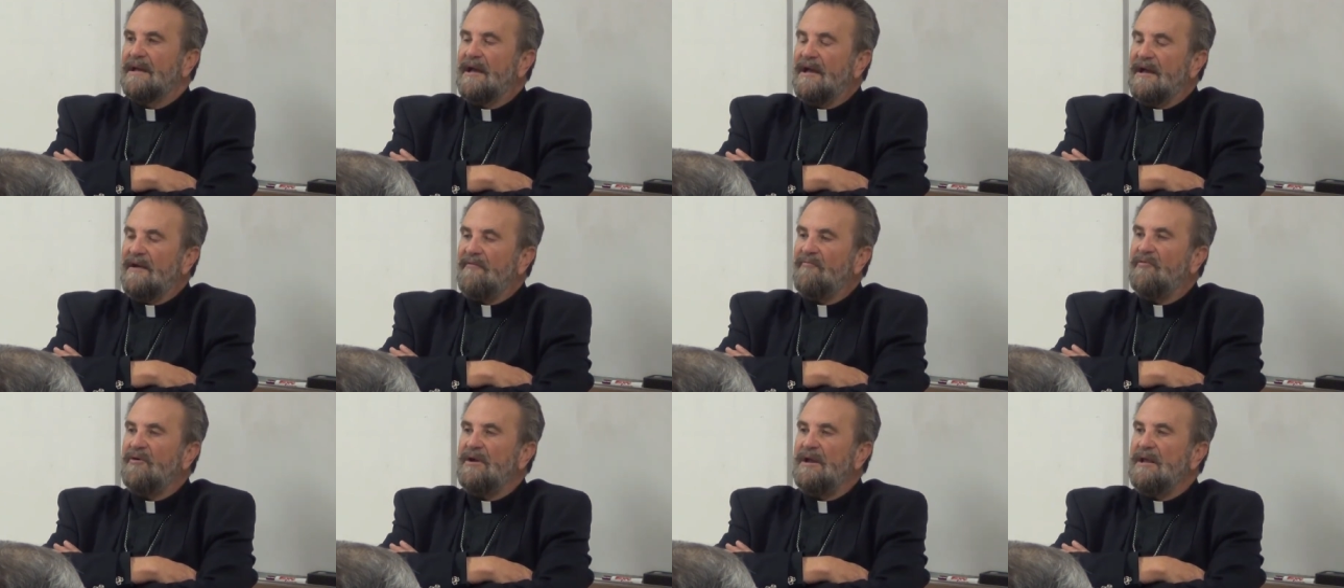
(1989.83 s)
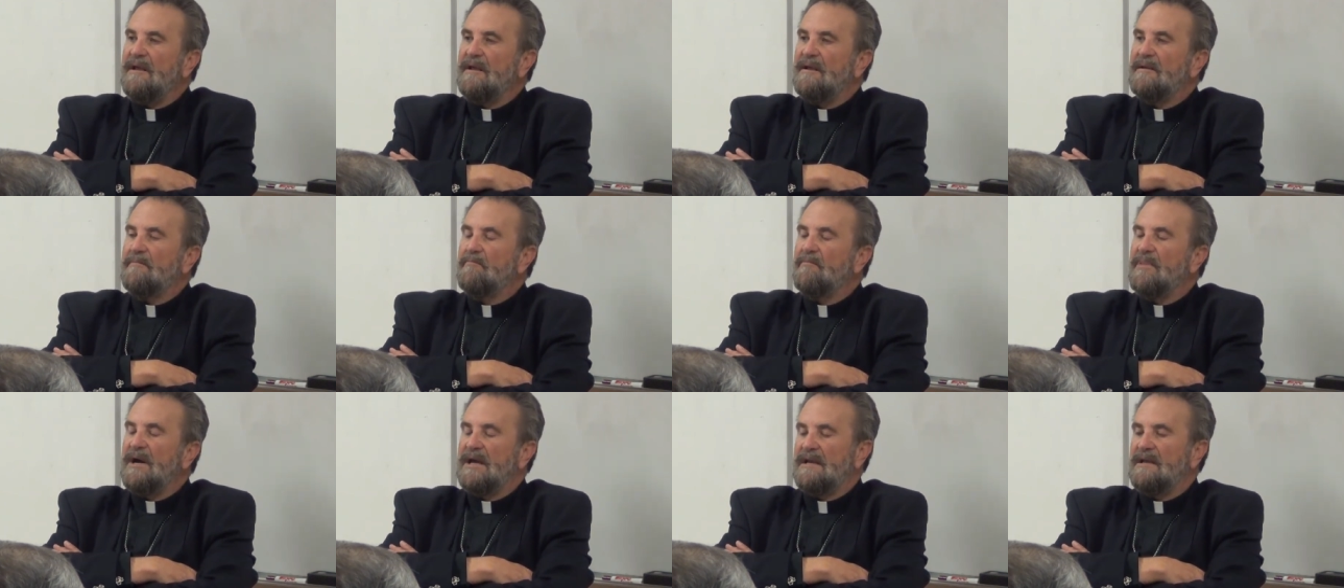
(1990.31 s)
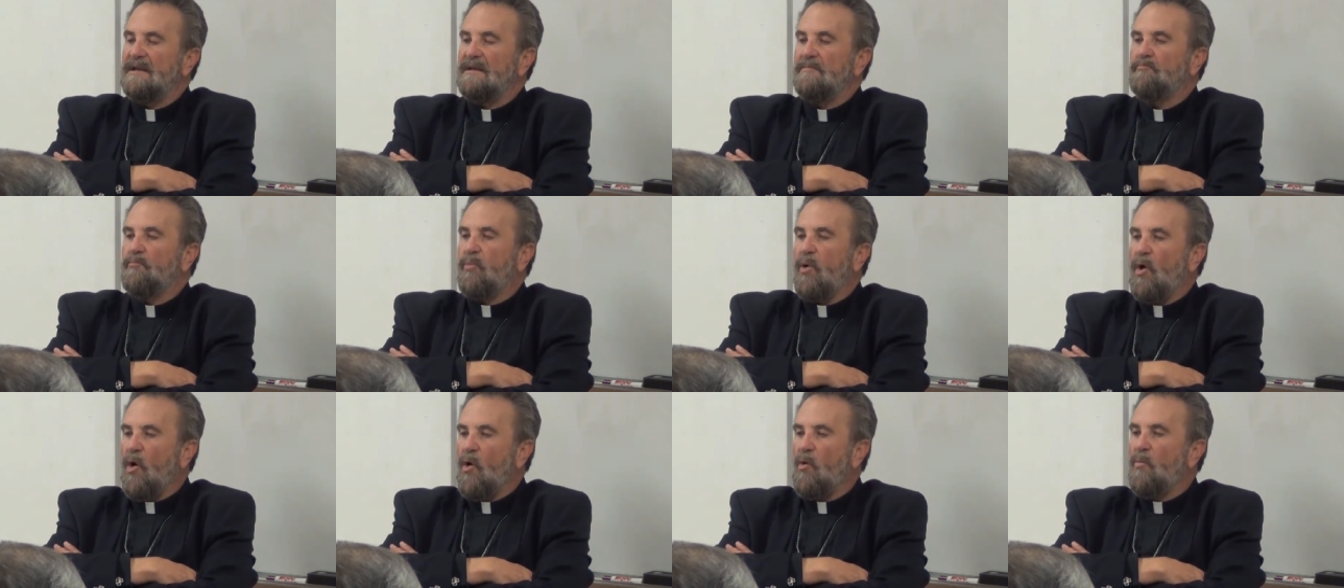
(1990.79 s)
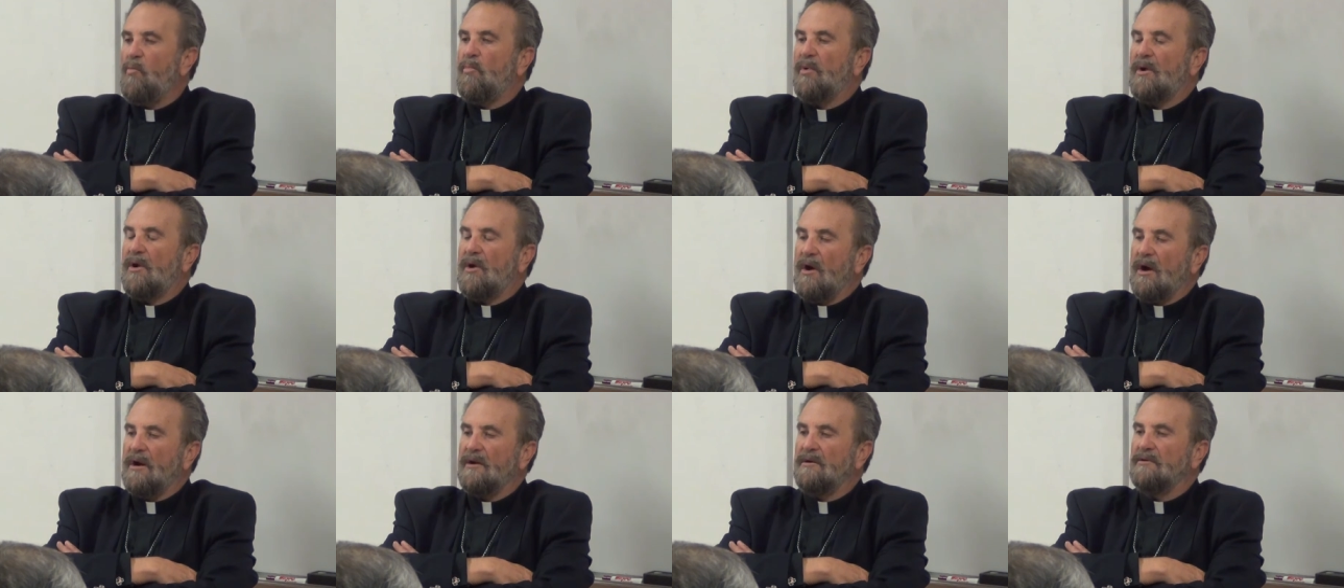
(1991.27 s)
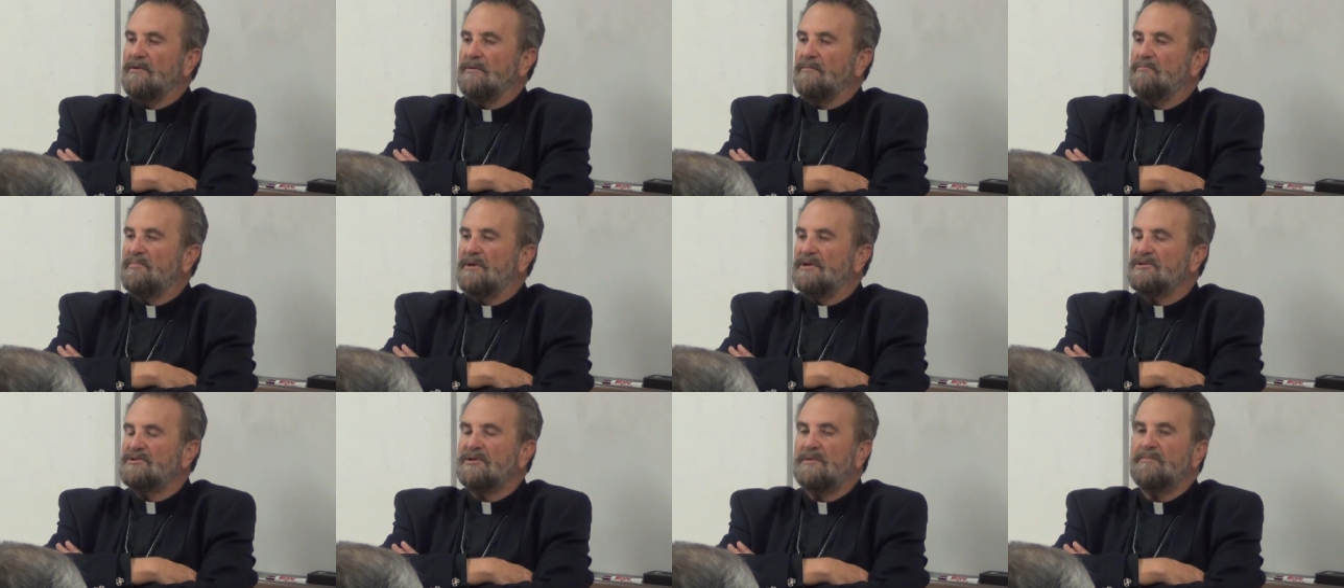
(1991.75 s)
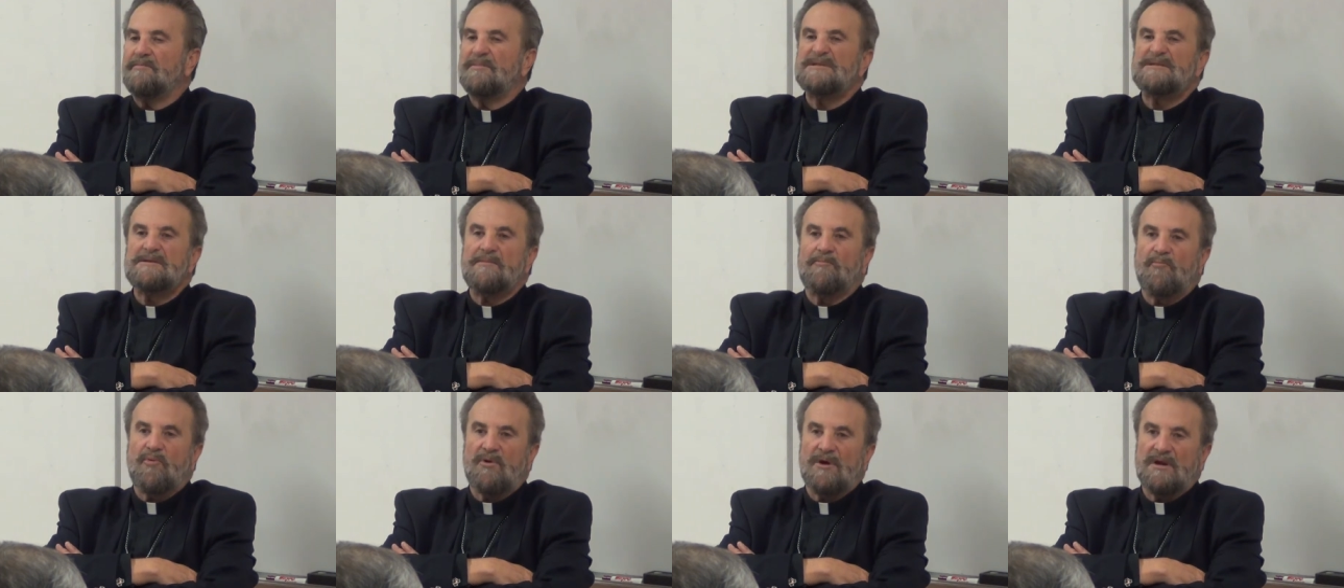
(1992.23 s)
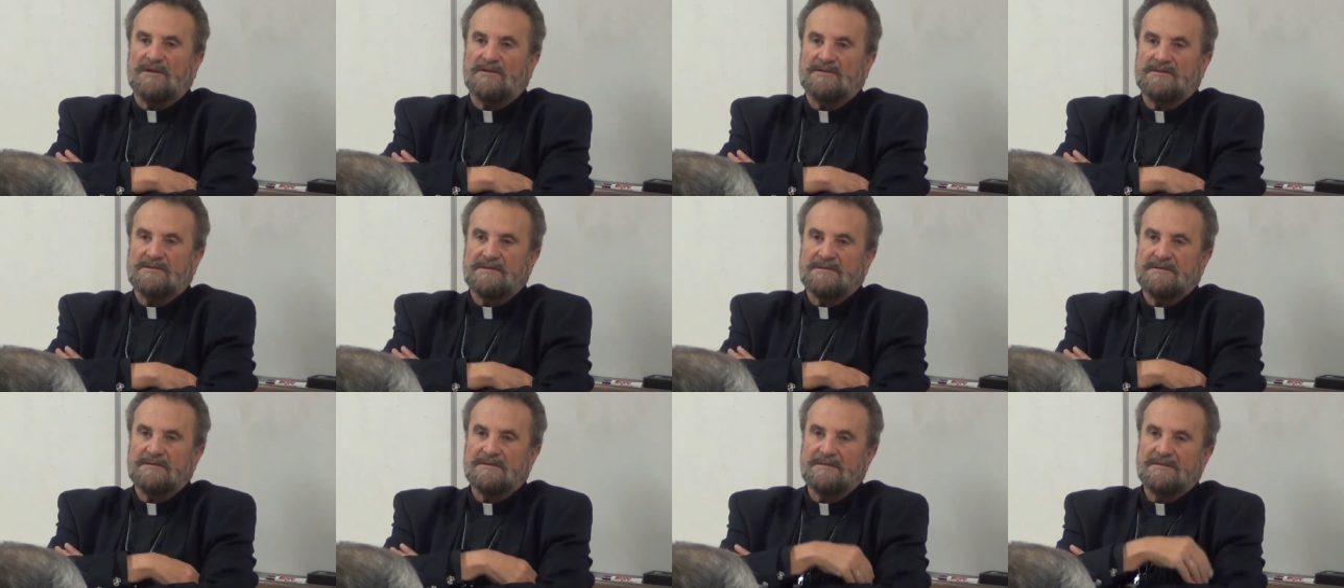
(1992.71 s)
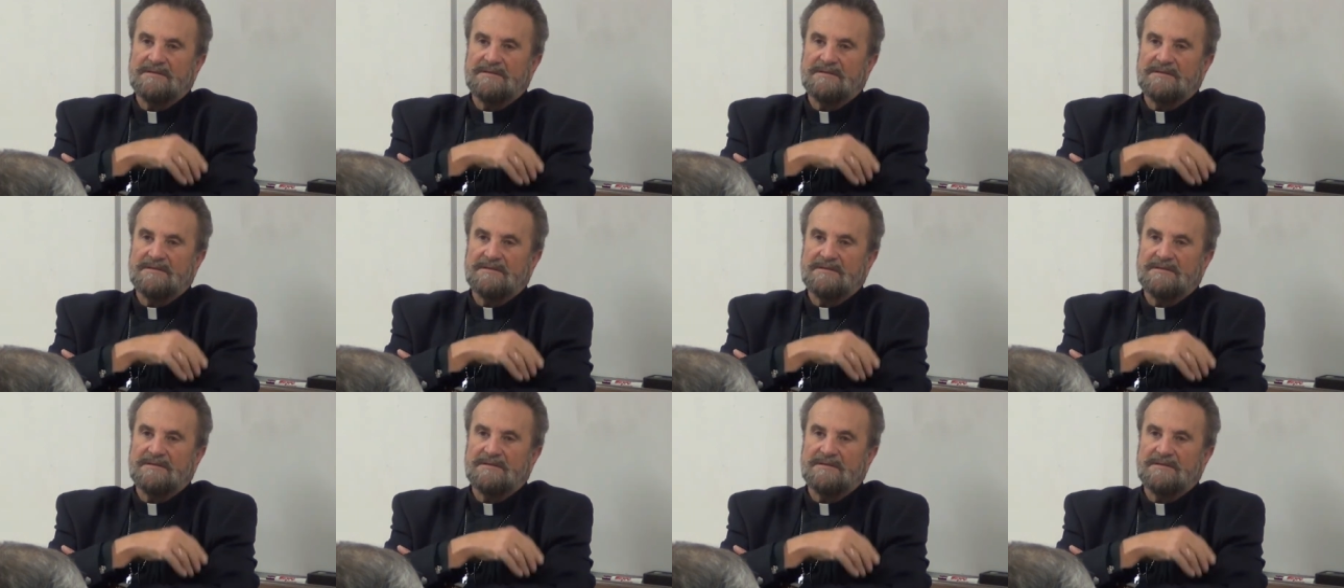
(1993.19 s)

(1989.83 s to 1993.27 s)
Everybody, pope, cardinal, bishop, is a priest.